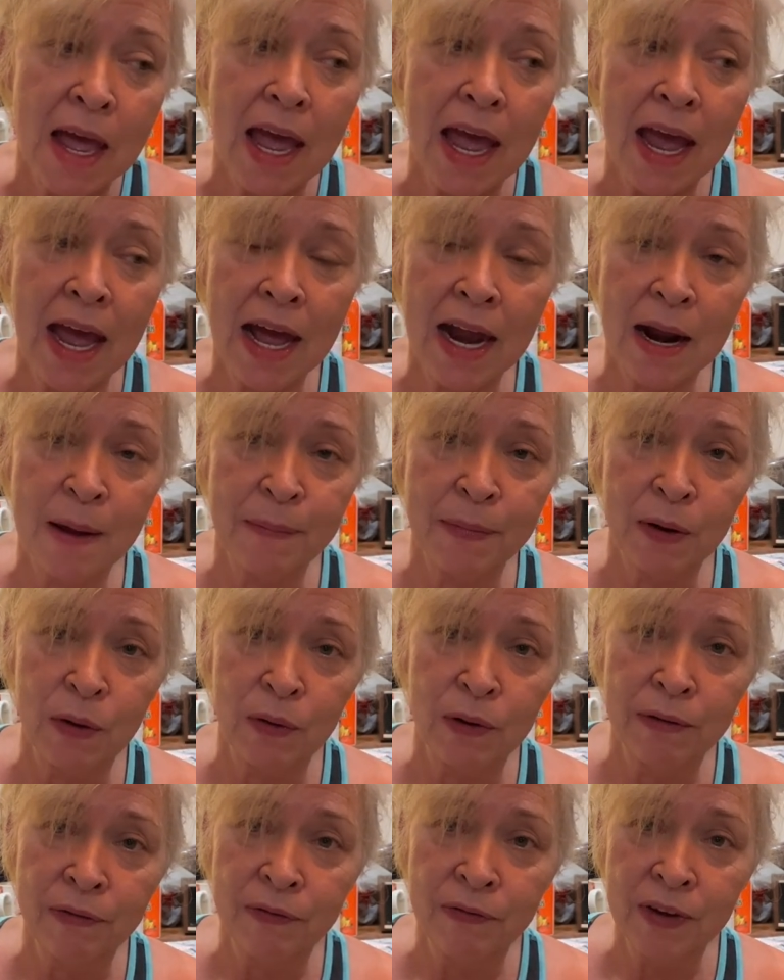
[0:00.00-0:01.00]
And I'm gonna
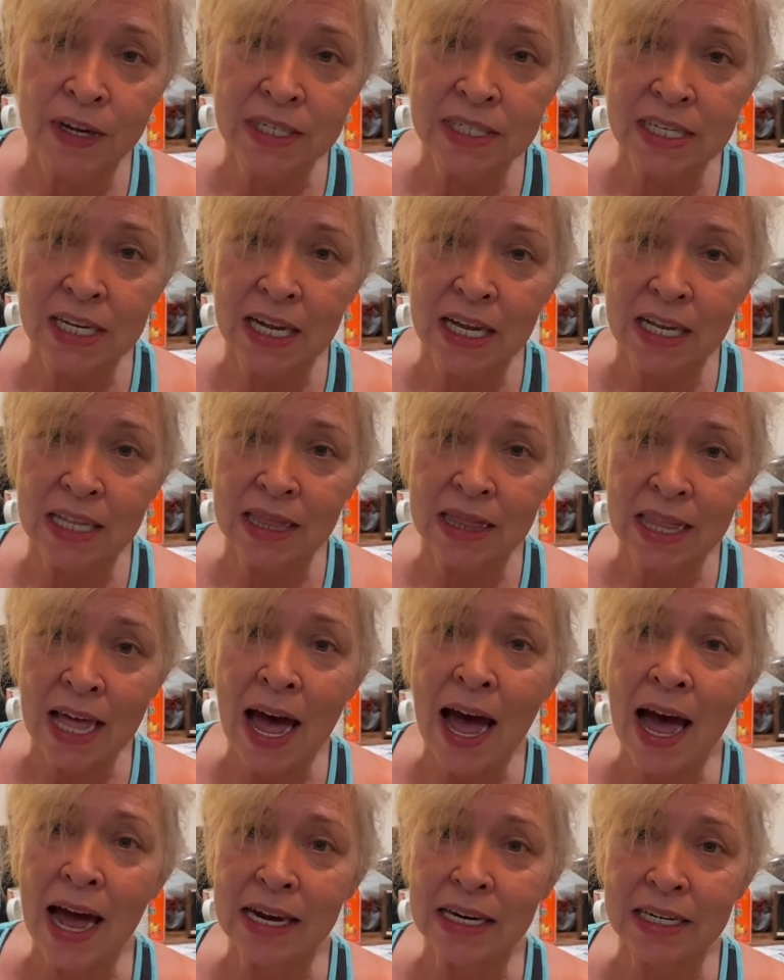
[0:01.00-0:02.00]
revisit
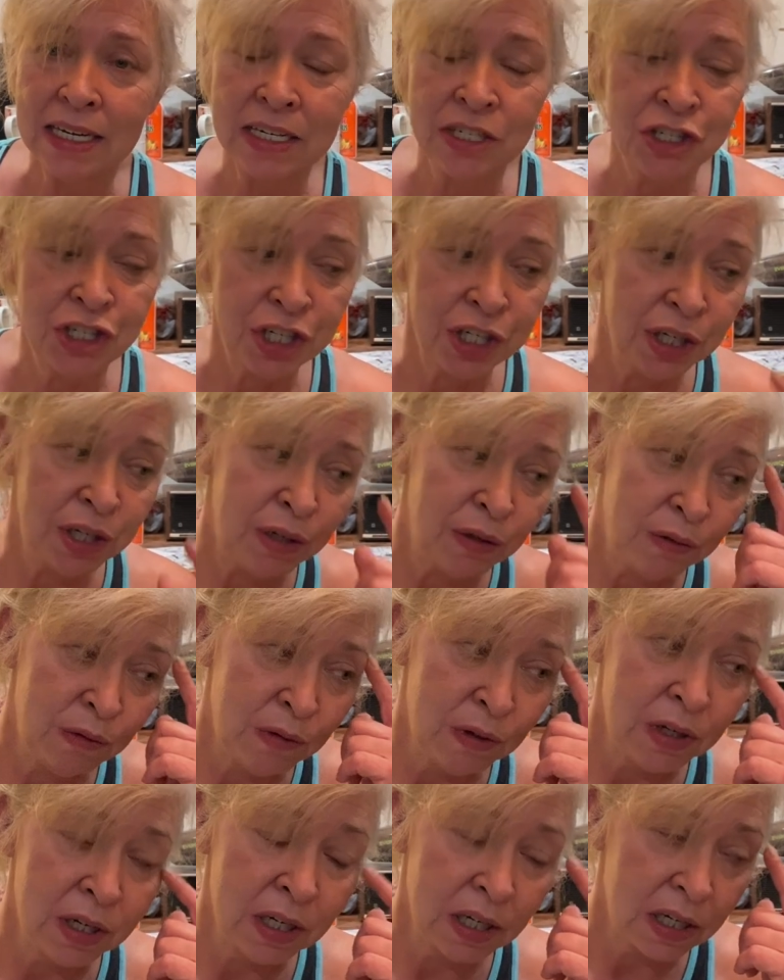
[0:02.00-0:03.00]
that
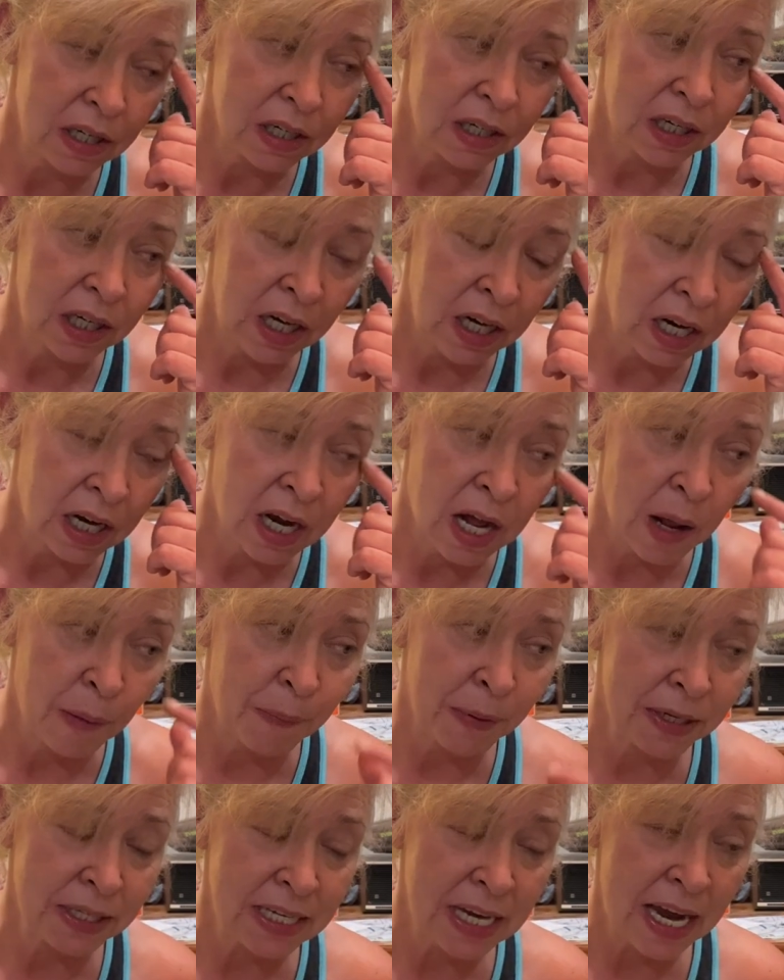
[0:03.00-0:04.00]
issue in a
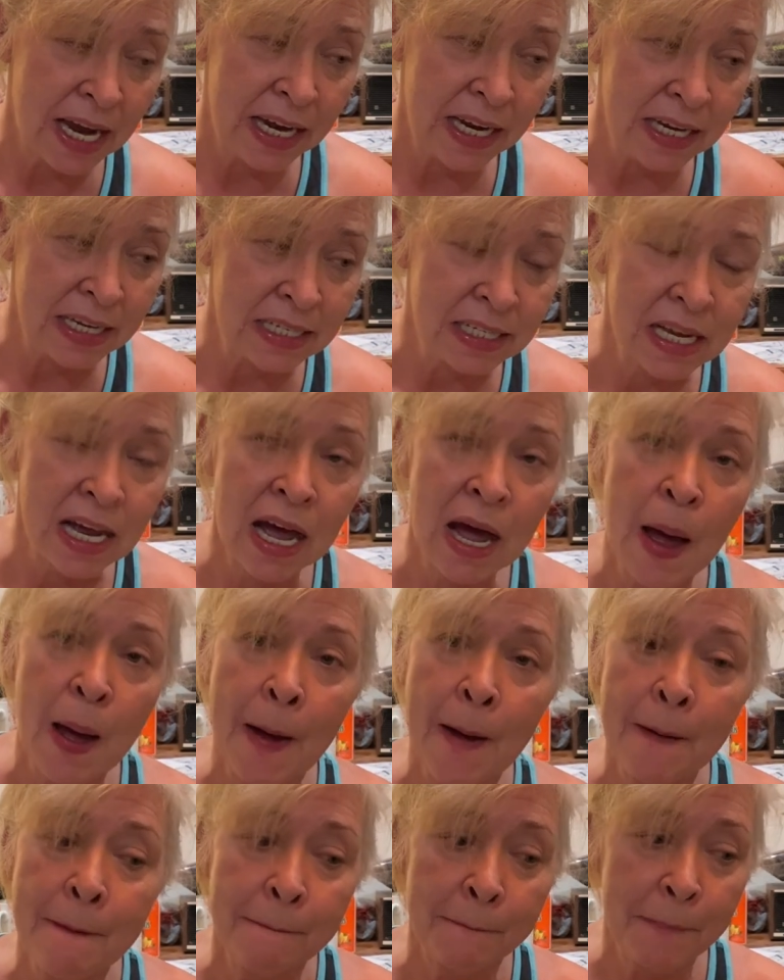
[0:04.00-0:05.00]
couple of days.
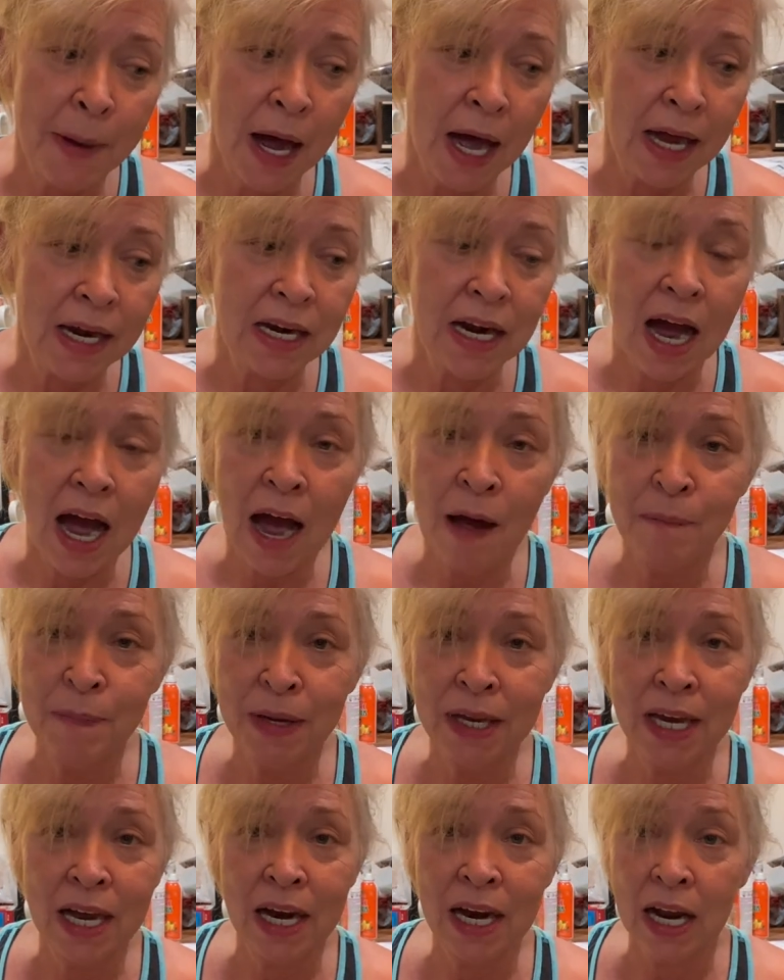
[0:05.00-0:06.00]
But I've
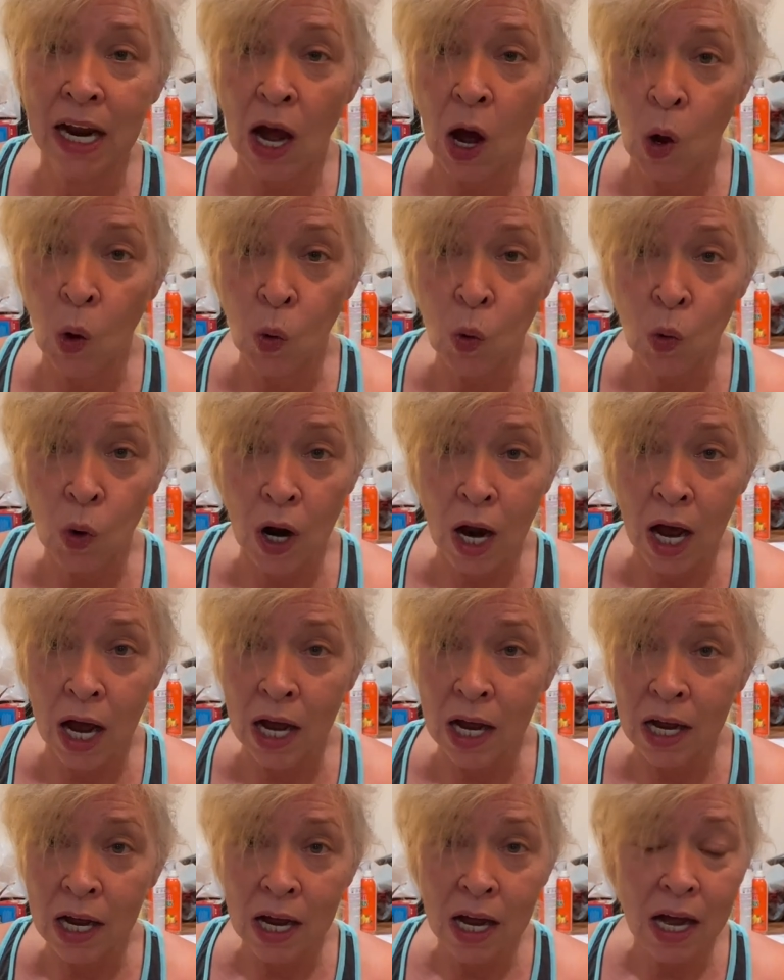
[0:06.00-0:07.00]
been getting okra,